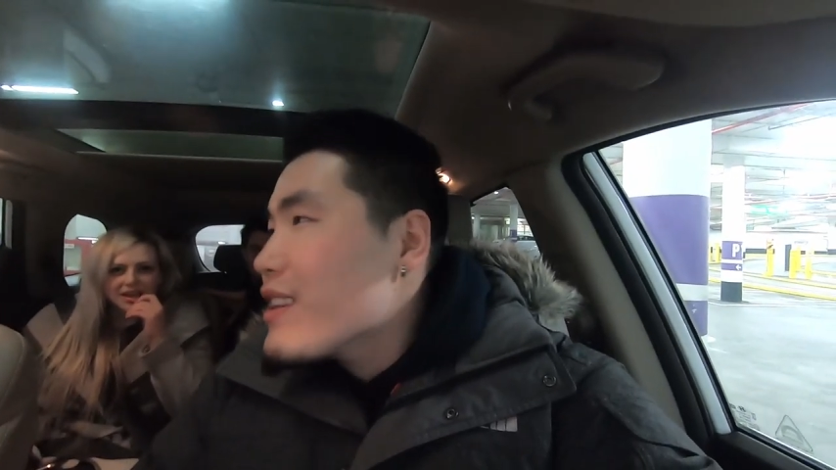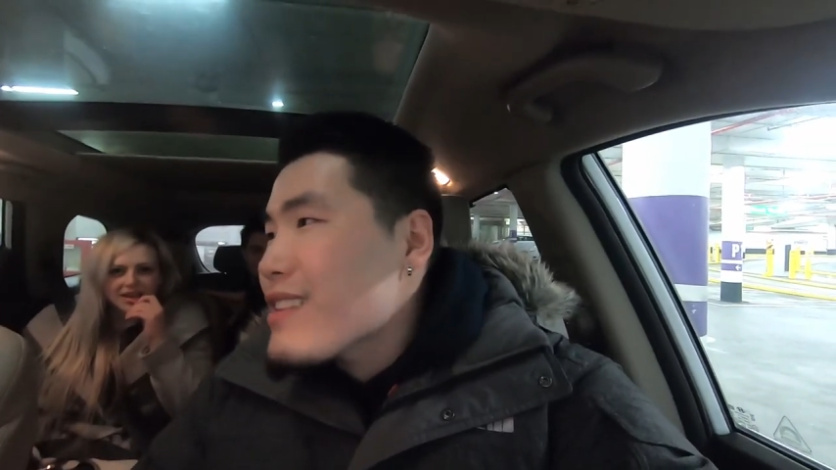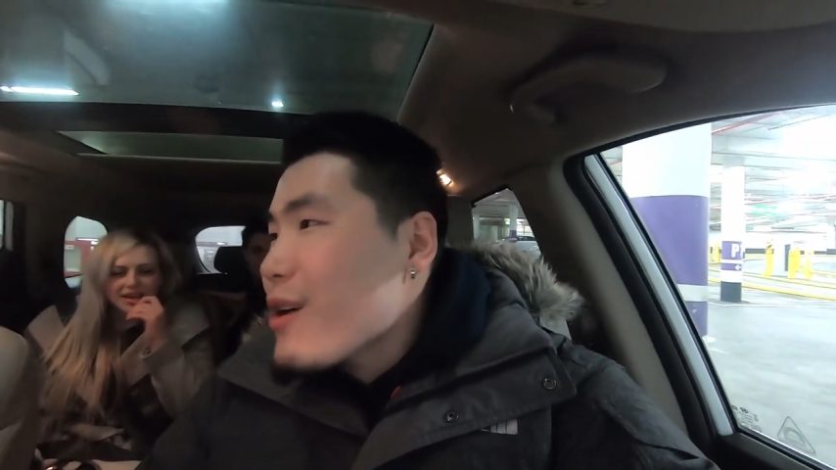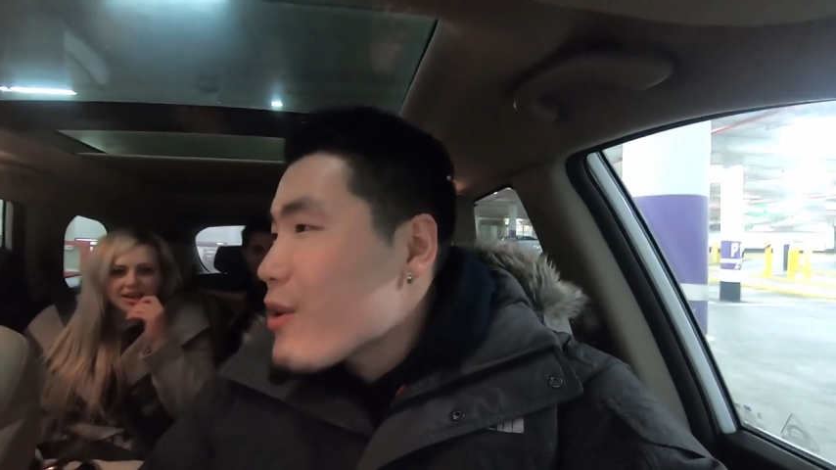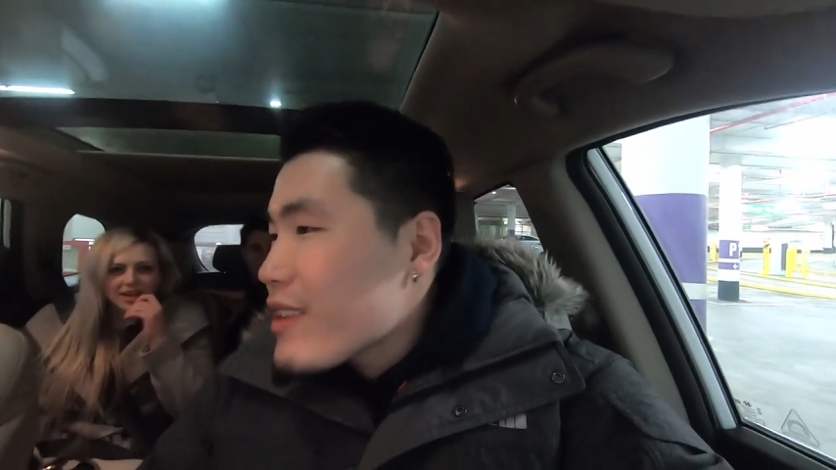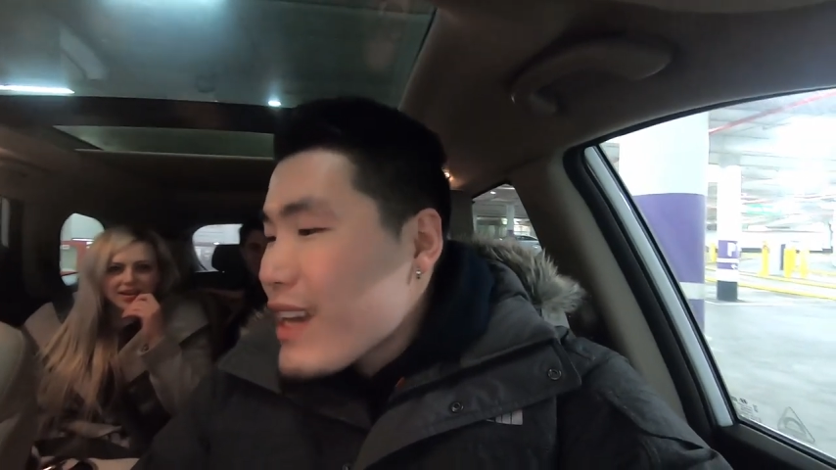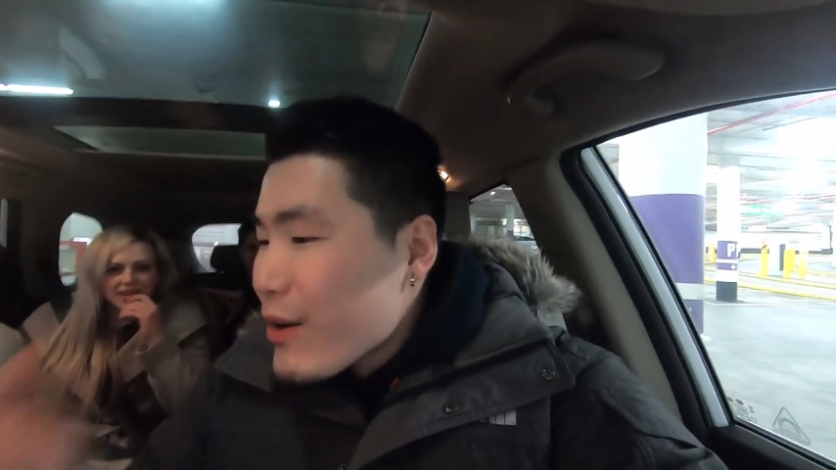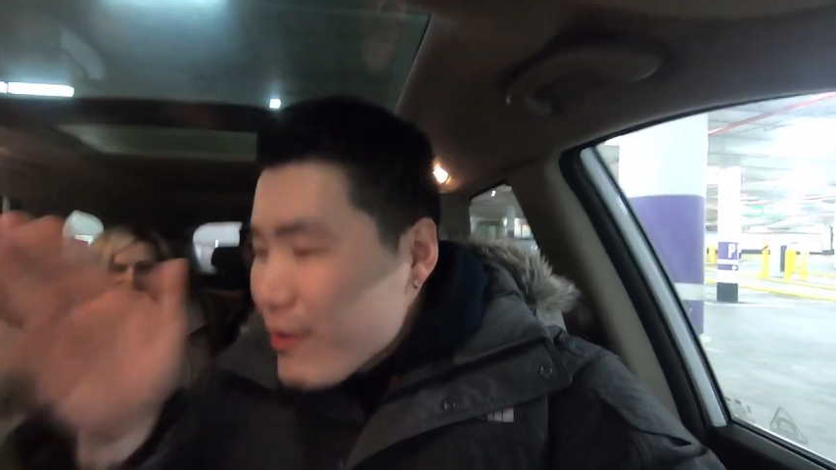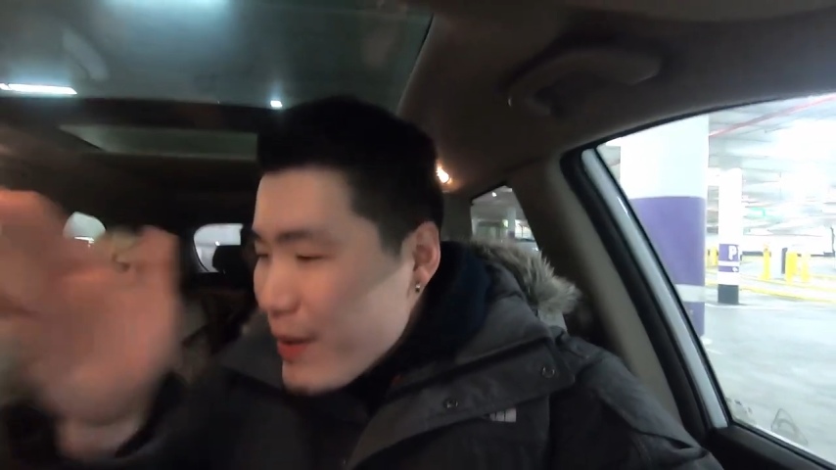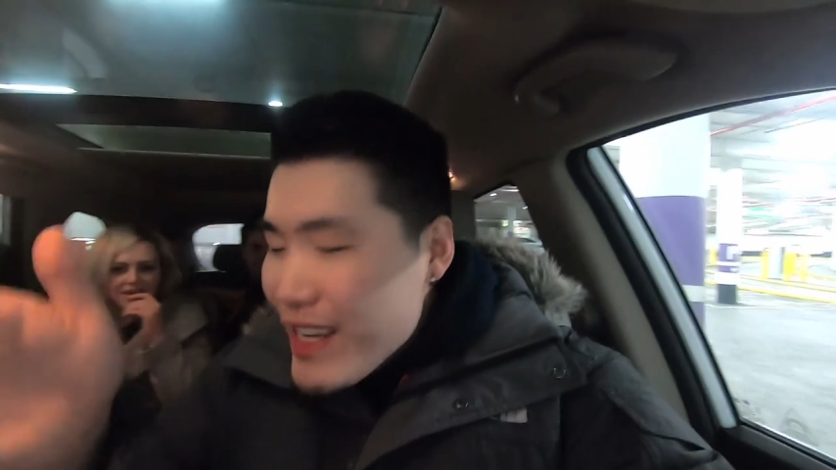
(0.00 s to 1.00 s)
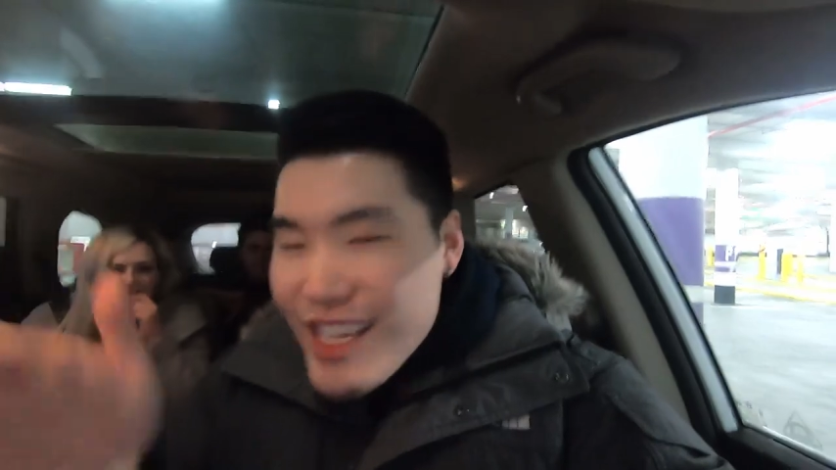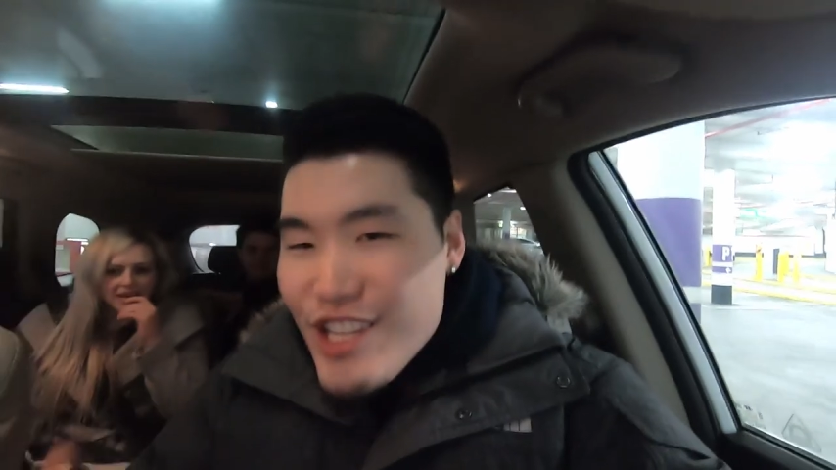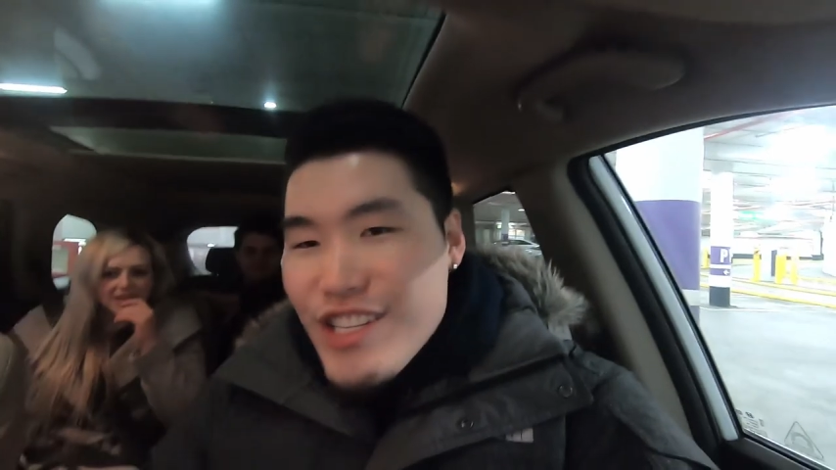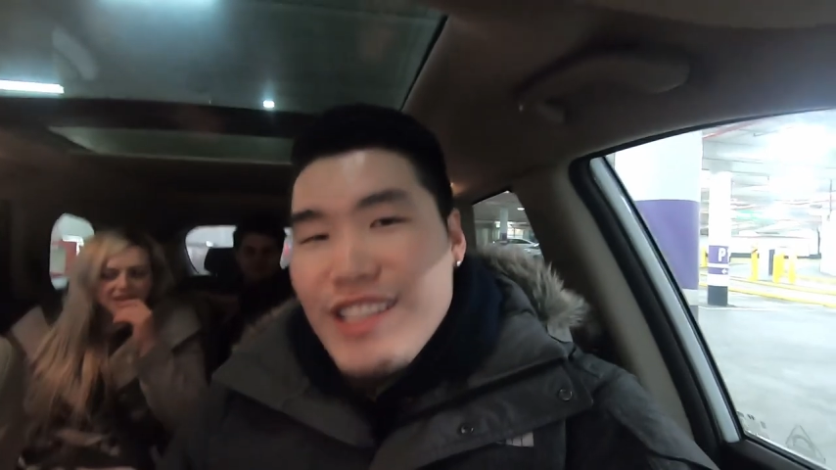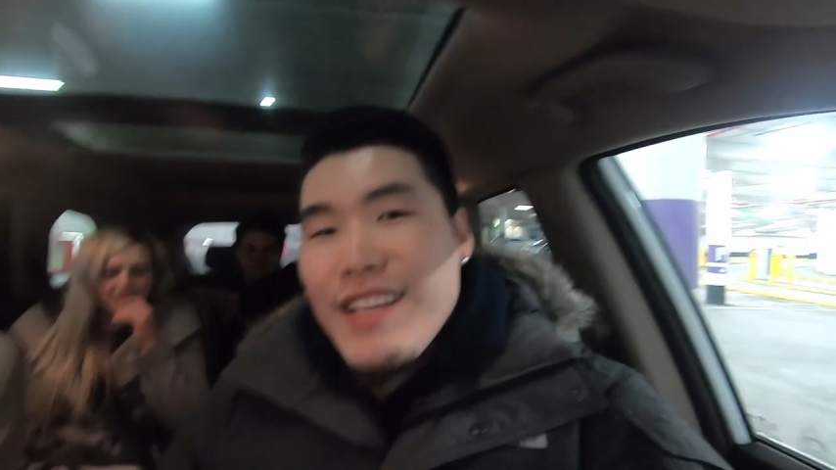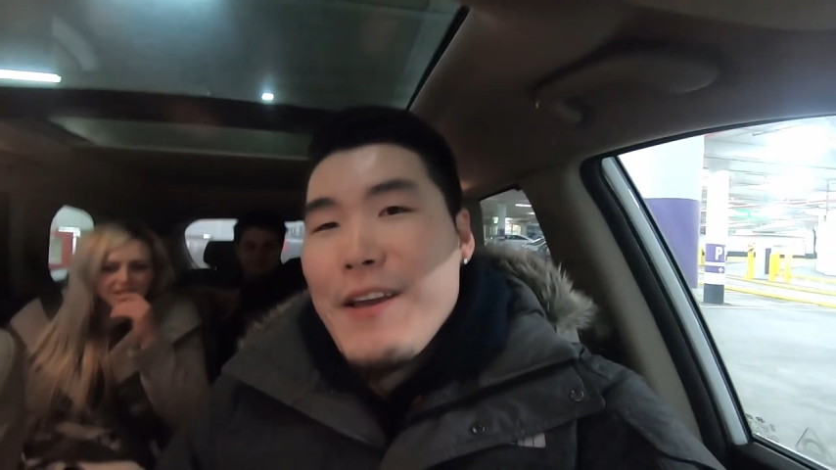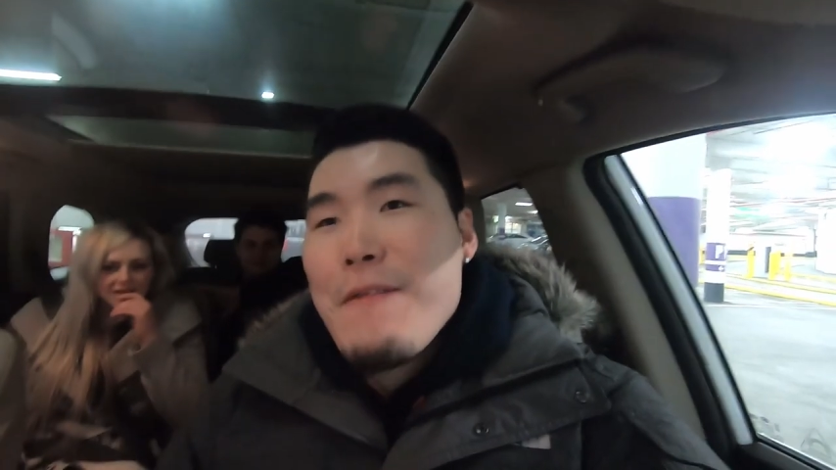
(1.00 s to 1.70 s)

It's not worth he it. I want to pay attention.